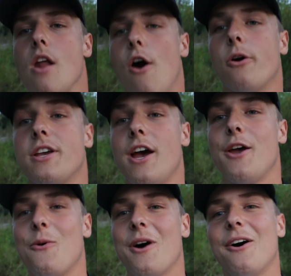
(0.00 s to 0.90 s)

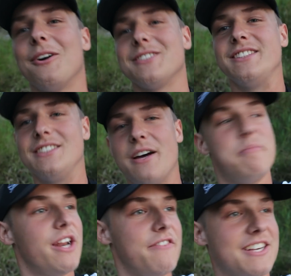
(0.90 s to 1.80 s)
Okay, well, a
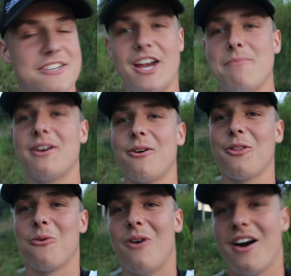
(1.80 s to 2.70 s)
bit of excitement out
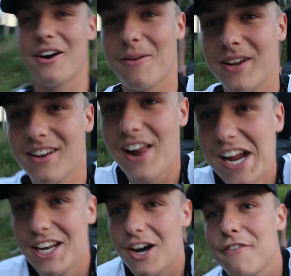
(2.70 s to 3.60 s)
on the water. I mean,
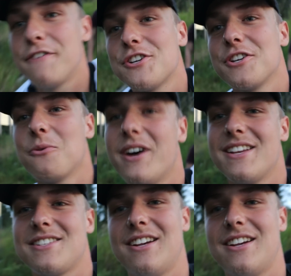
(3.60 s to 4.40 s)
not fishing wise